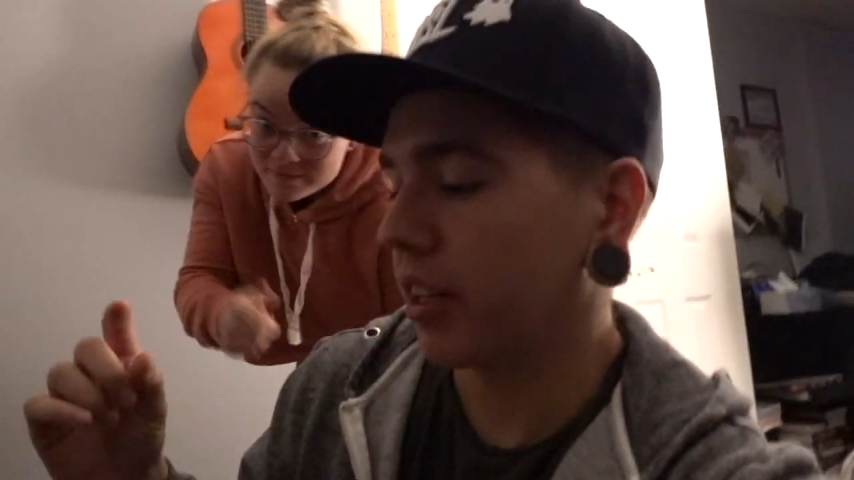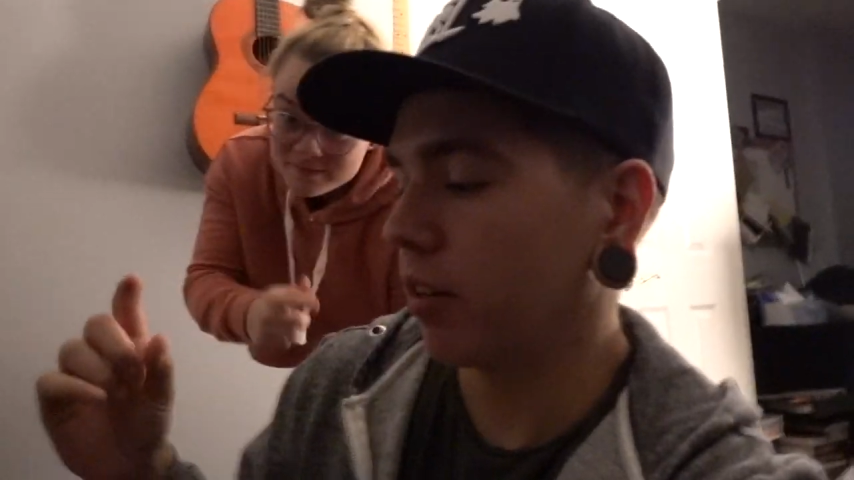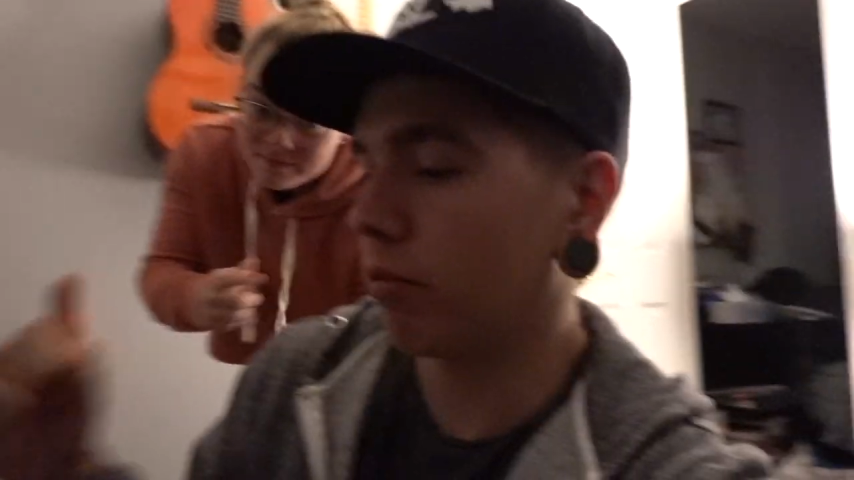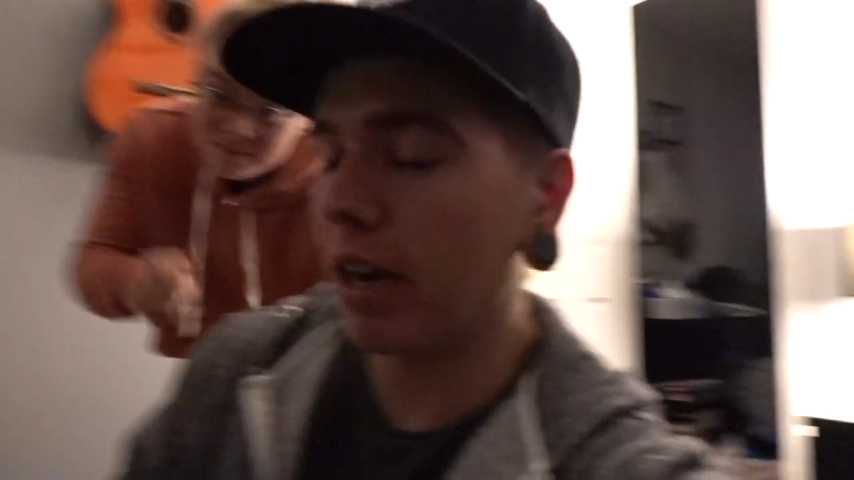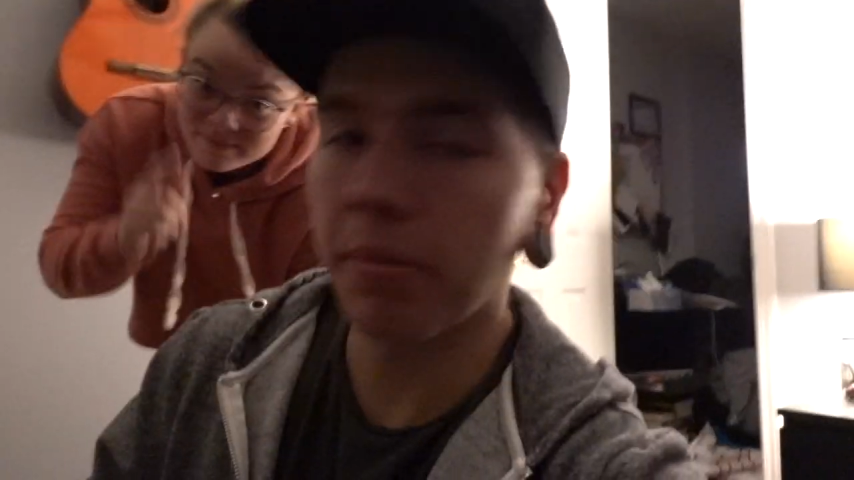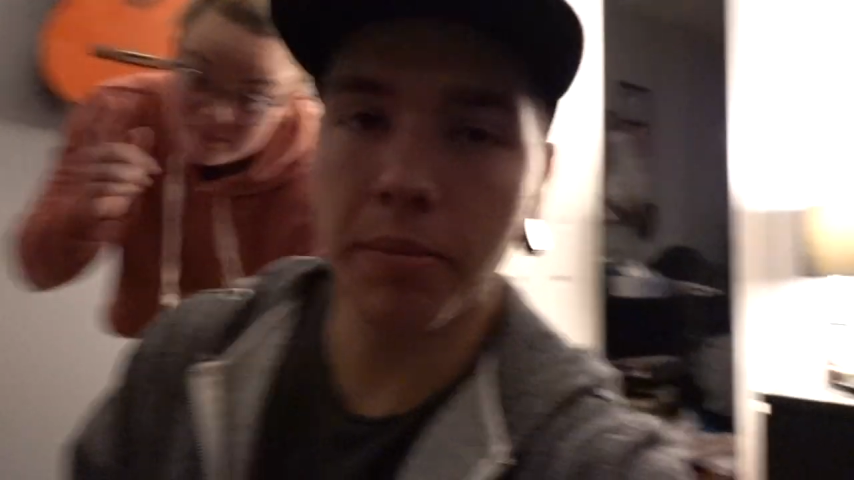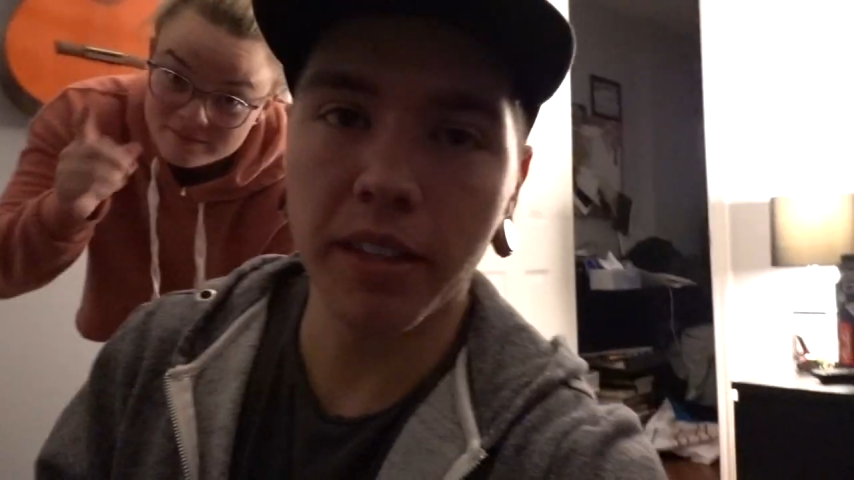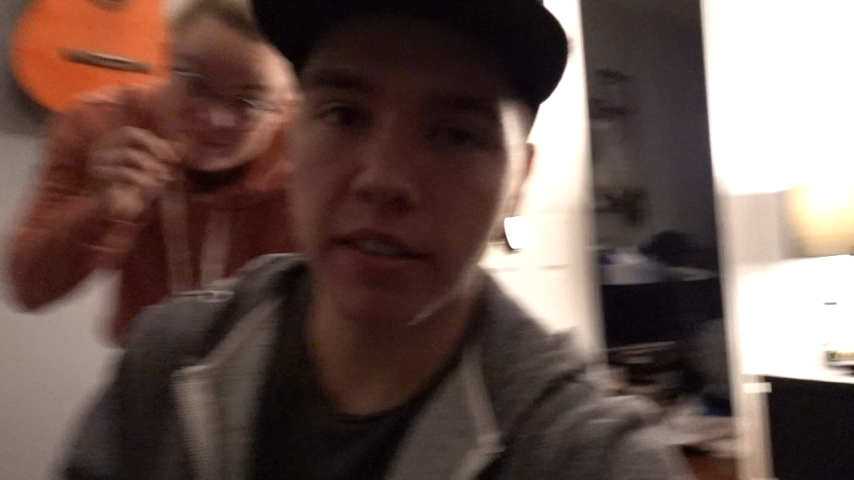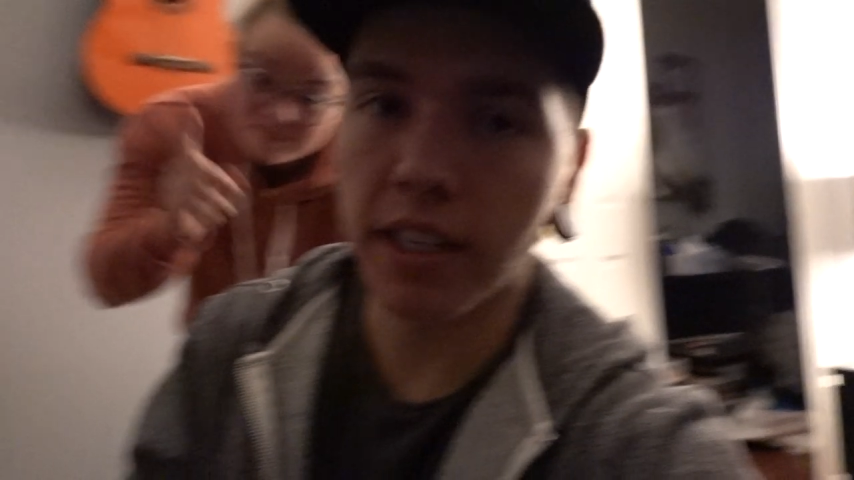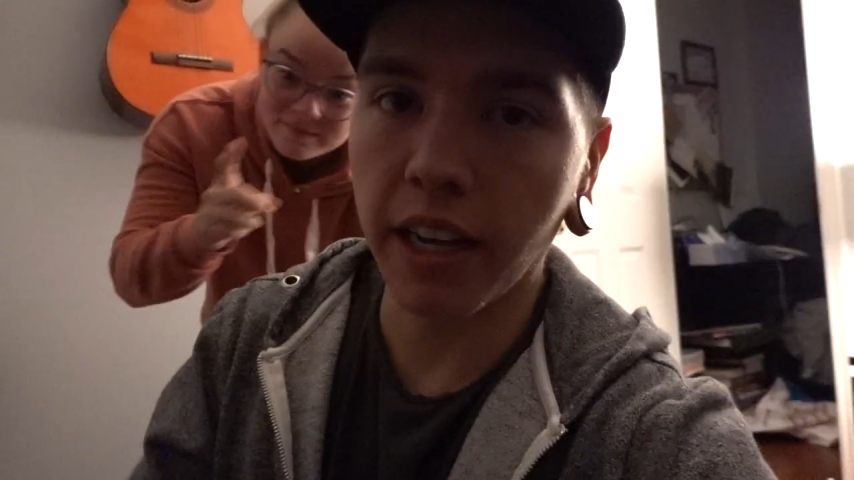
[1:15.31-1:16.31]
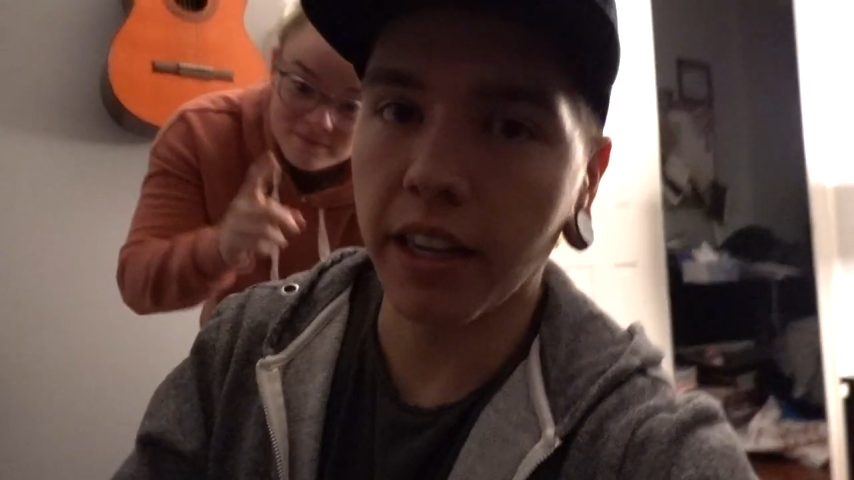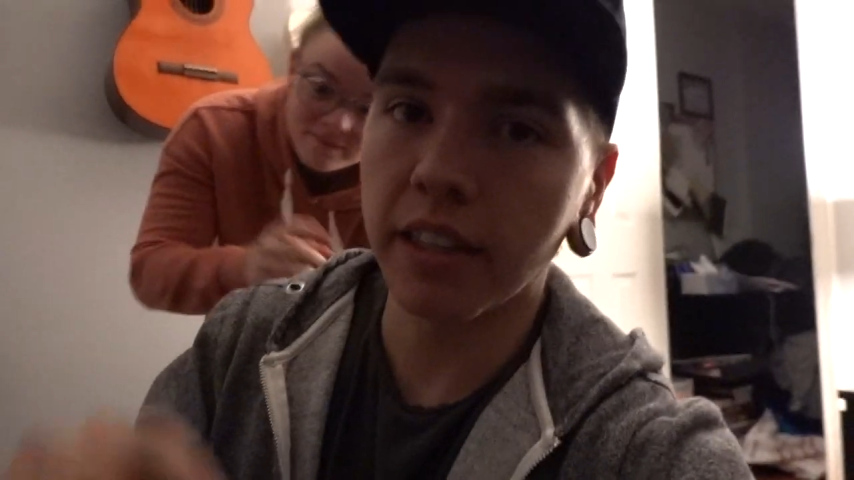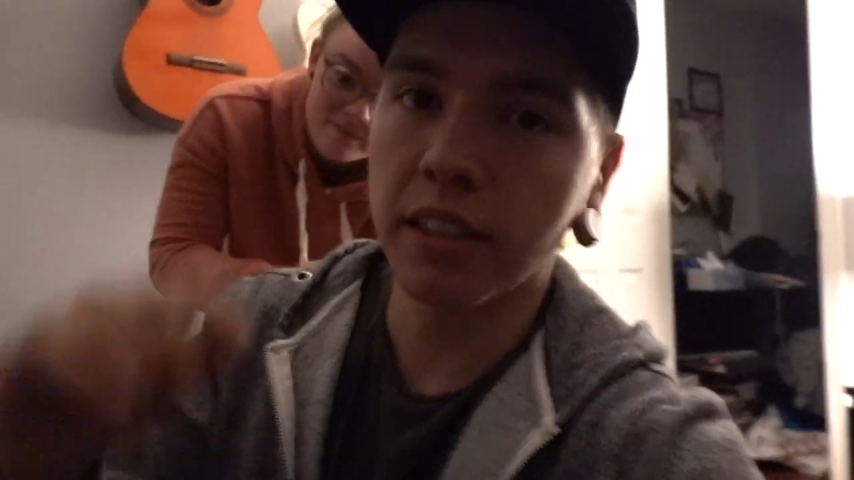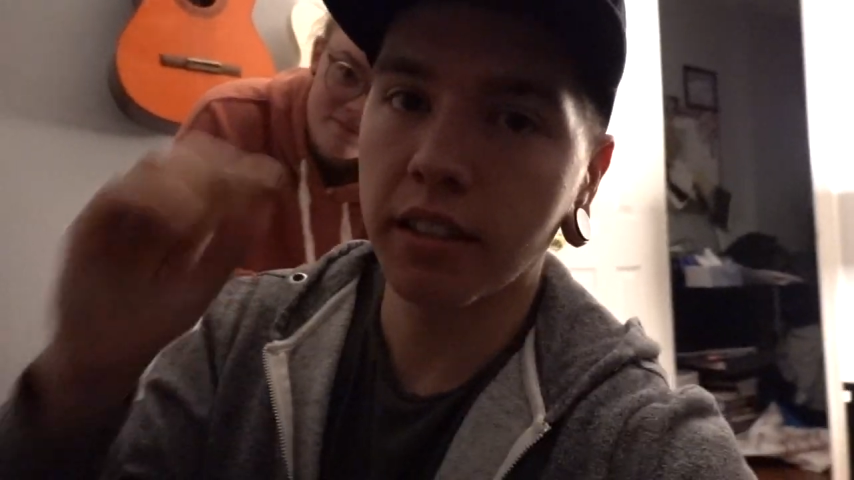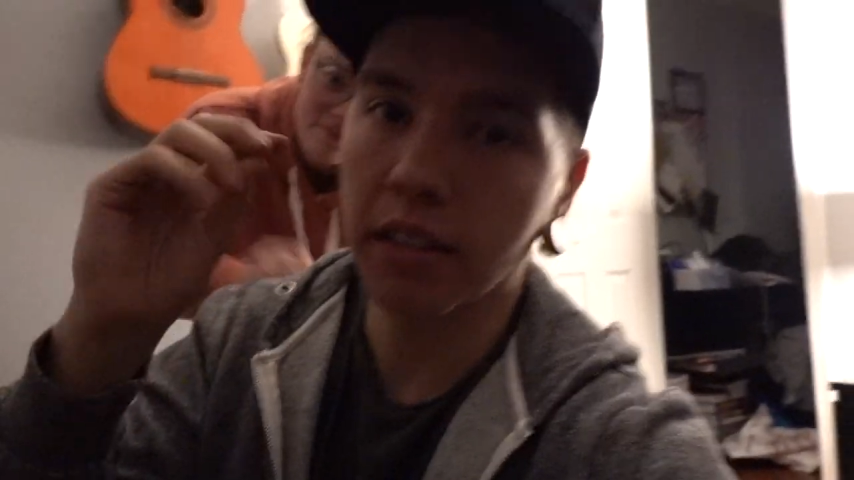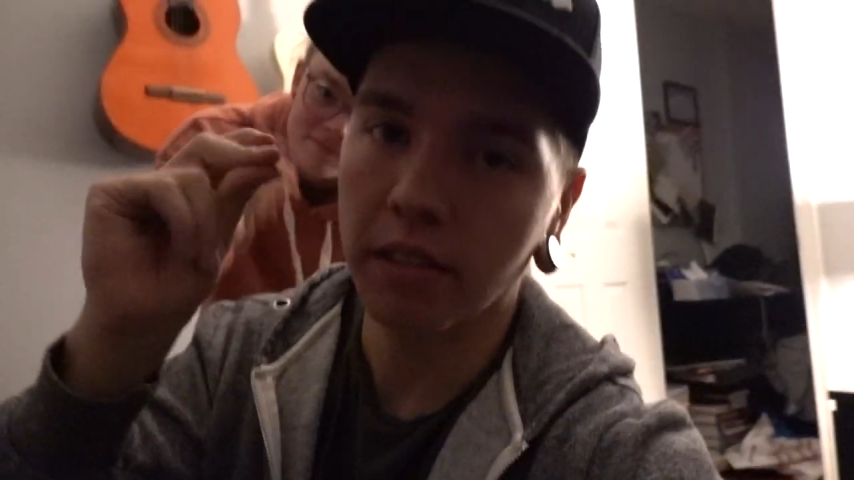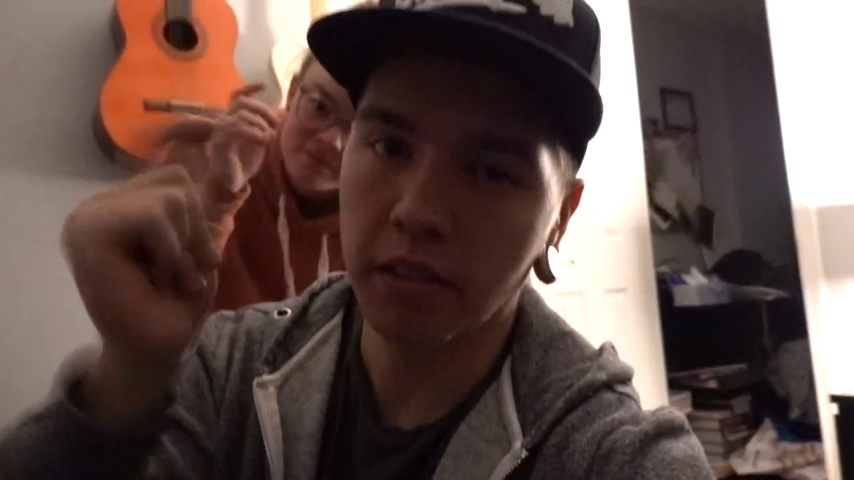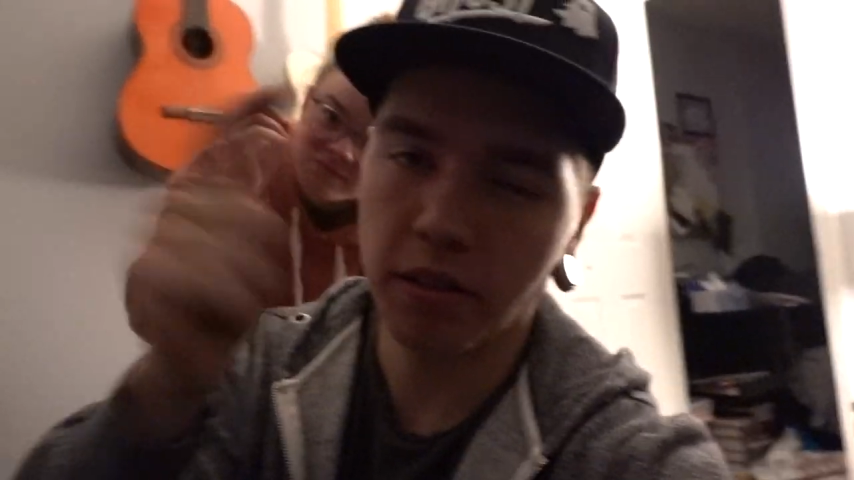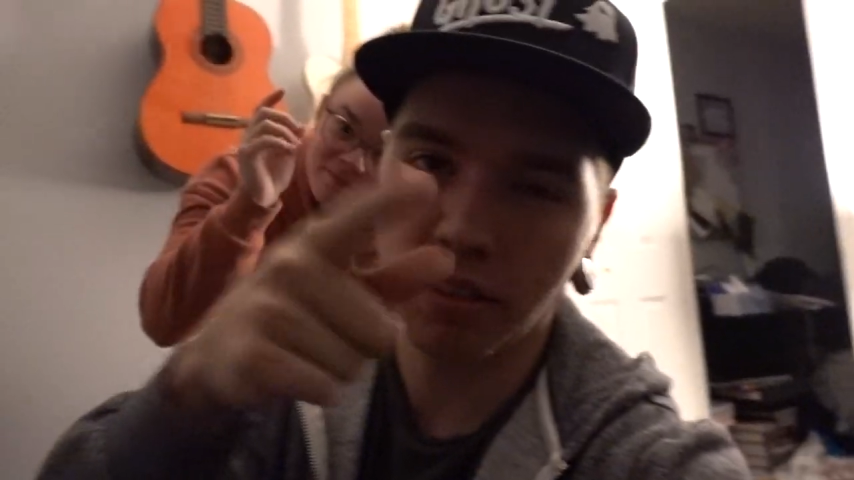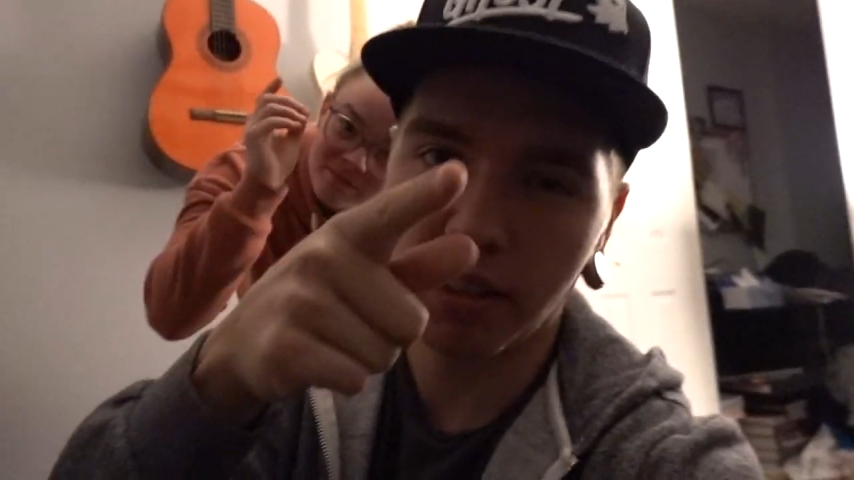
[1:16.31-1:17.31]
gonna wrap up this day.
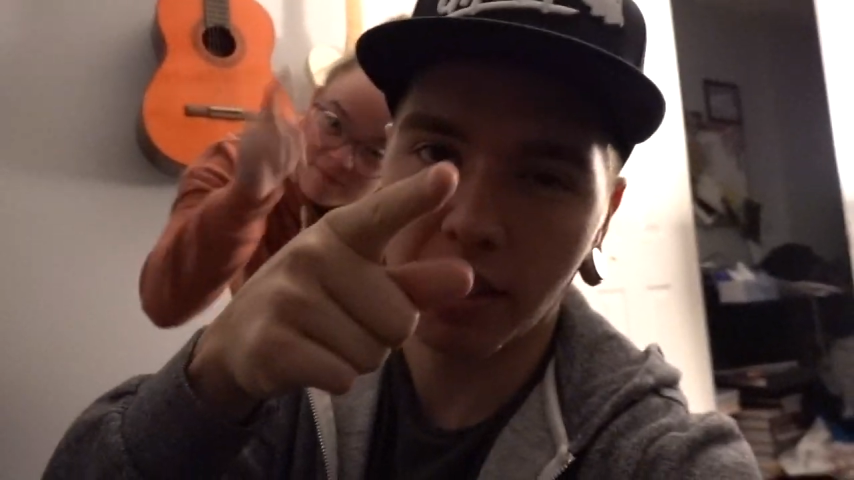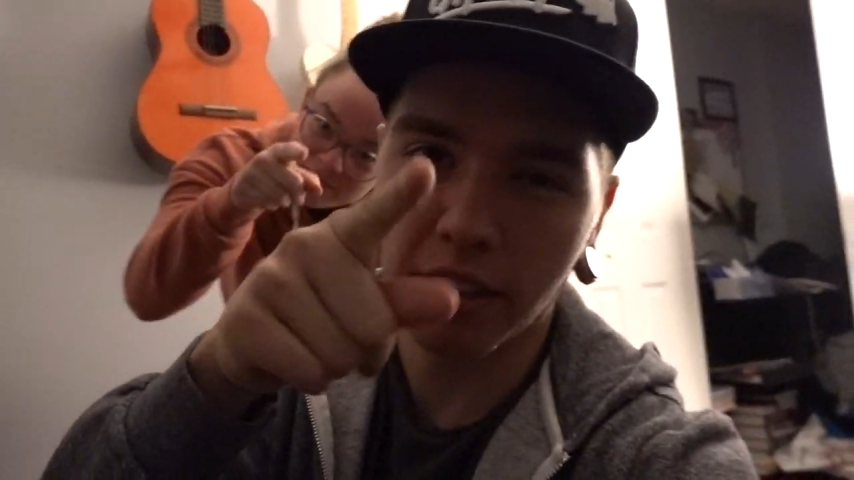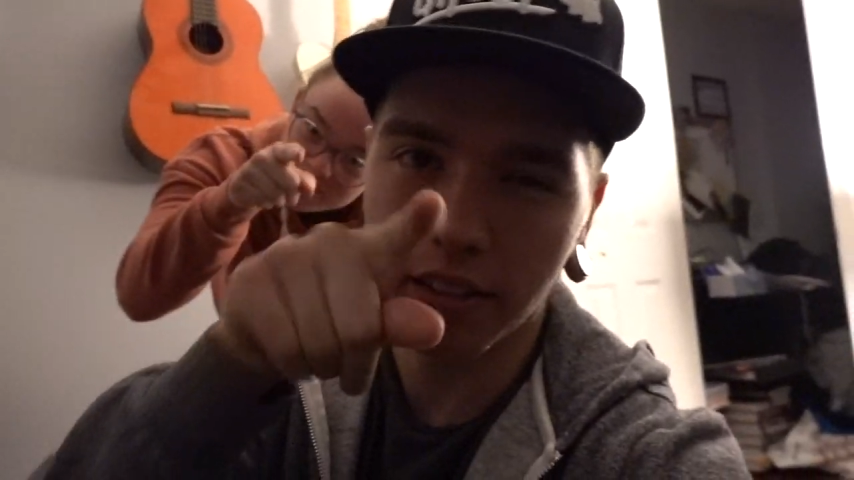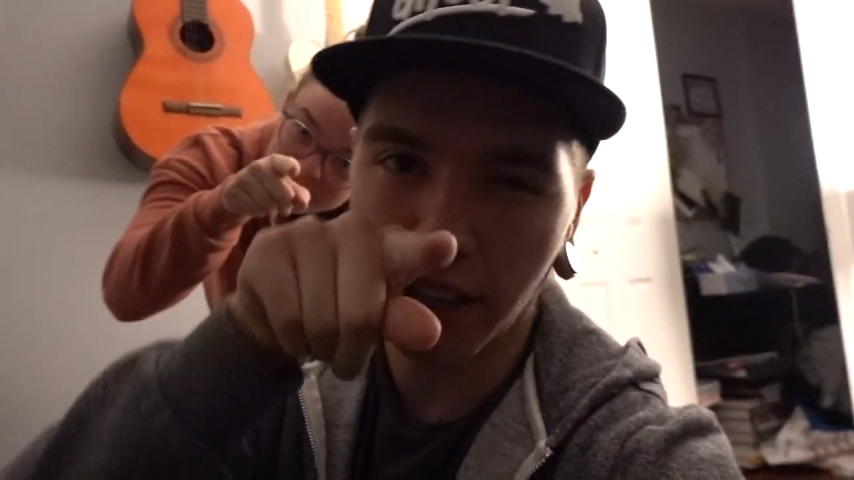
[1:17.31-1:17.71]
See you guys in